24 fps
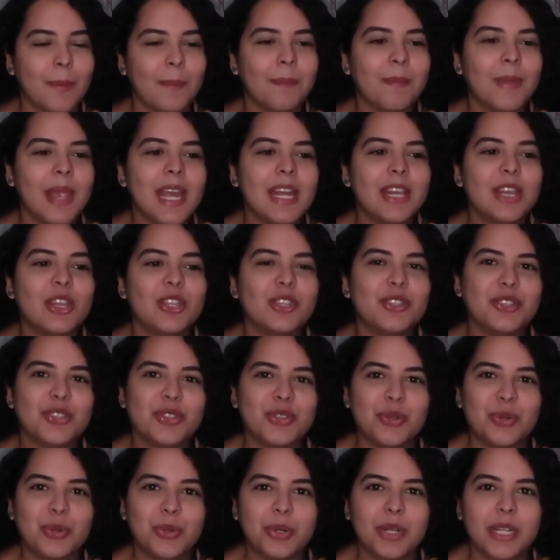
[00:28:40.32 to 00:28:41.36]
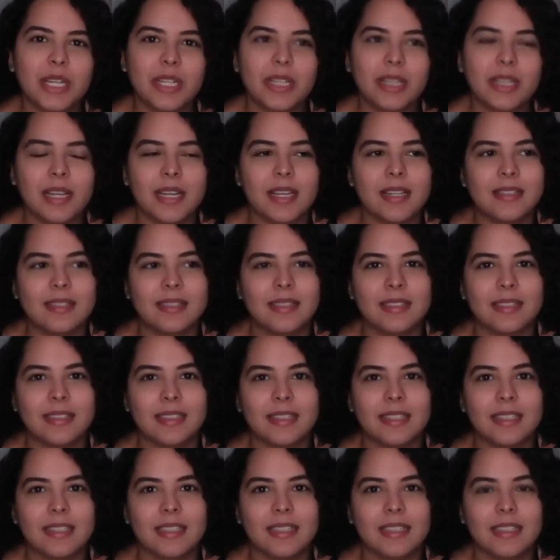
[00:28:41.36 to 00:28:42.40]
made the story less
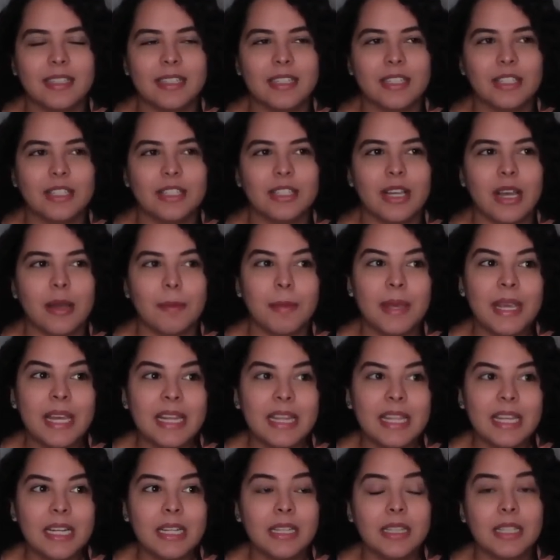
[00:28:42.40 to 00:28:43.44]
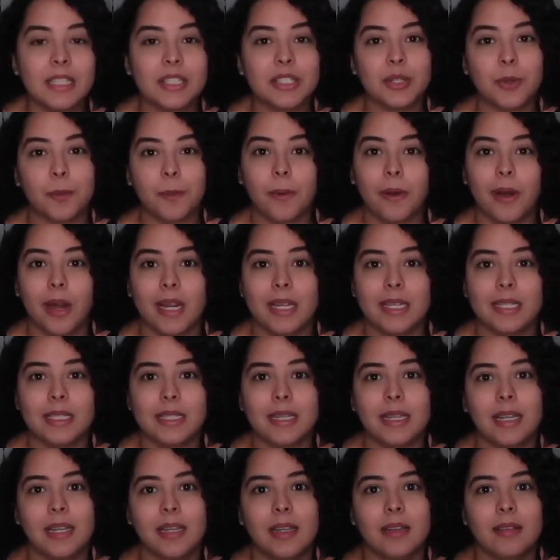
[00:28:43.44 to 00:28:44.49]
appealing, less
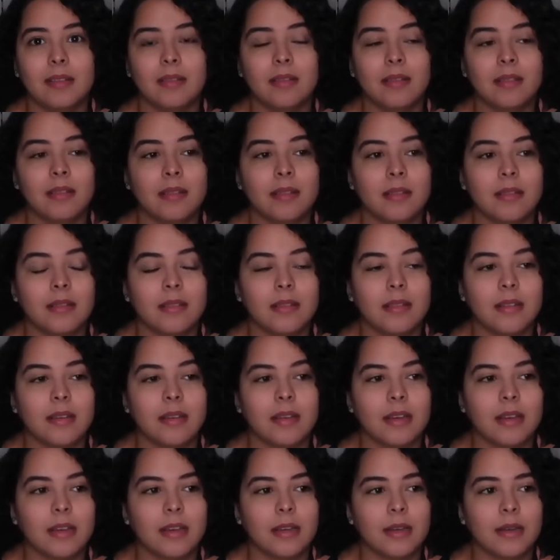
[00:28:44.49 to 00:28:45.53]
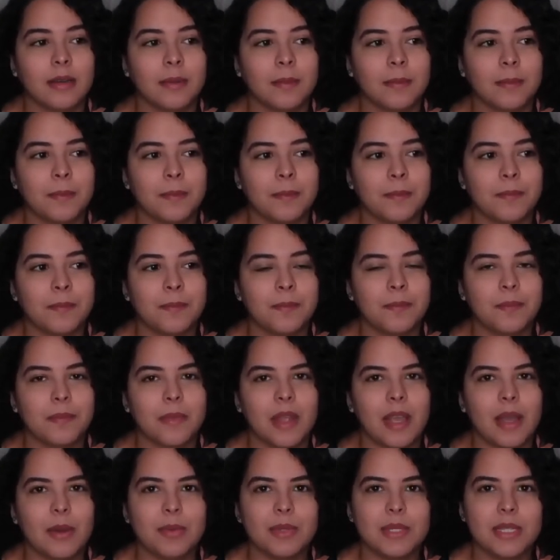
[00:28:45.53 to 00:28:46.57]
surprising.
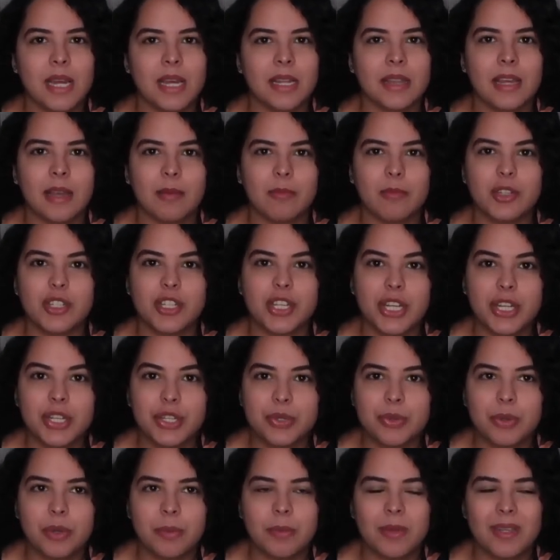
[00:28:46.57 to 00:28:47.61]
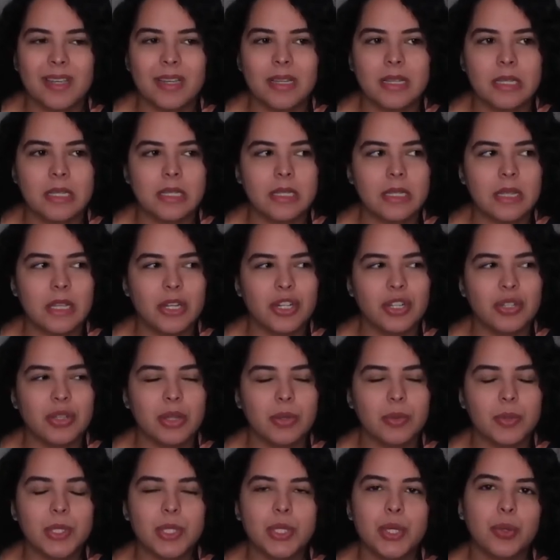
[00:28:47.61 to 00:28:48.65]
I was not that much into it because there
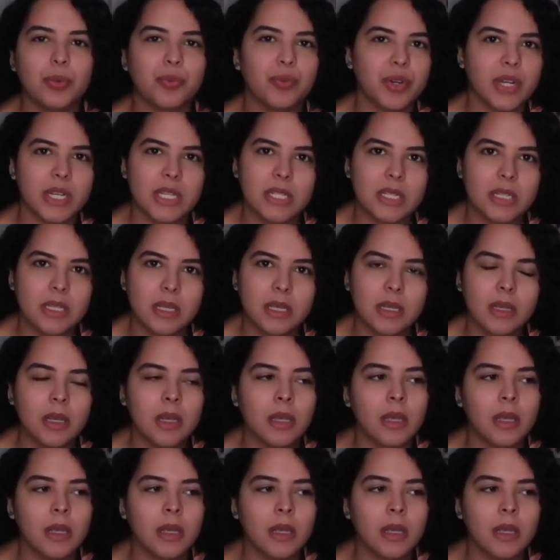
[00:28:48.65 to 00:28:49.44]
was no risk.